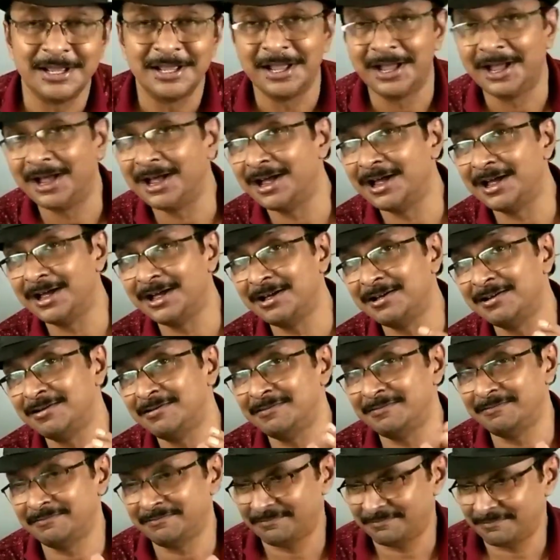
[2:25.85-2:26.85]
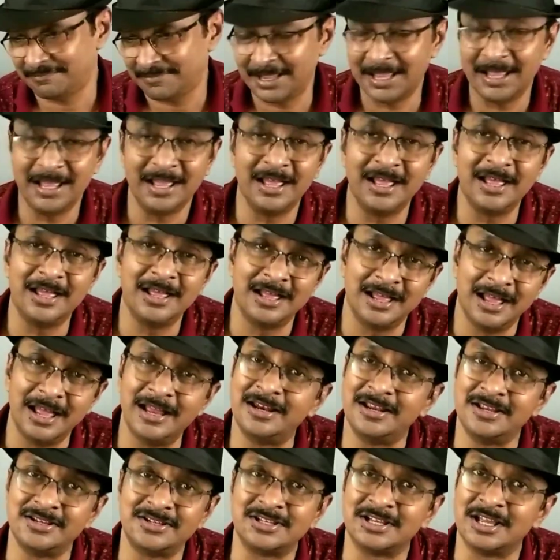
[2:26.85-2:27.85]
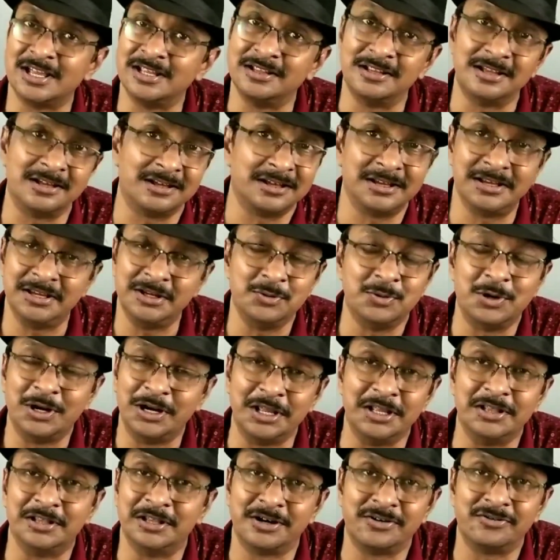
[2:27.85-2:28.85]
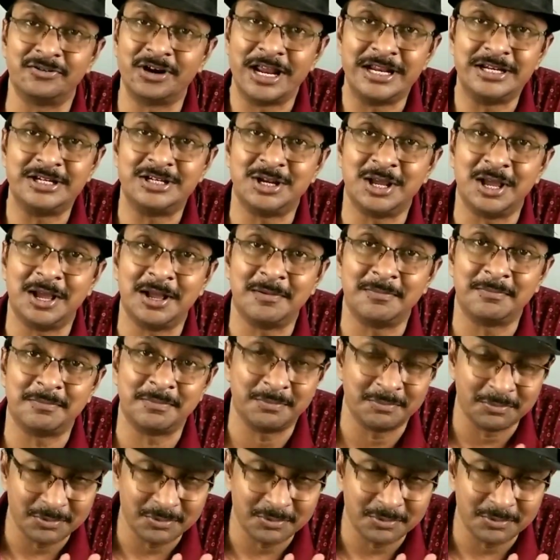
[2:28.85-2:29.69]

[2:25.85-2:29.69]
it is you are in the right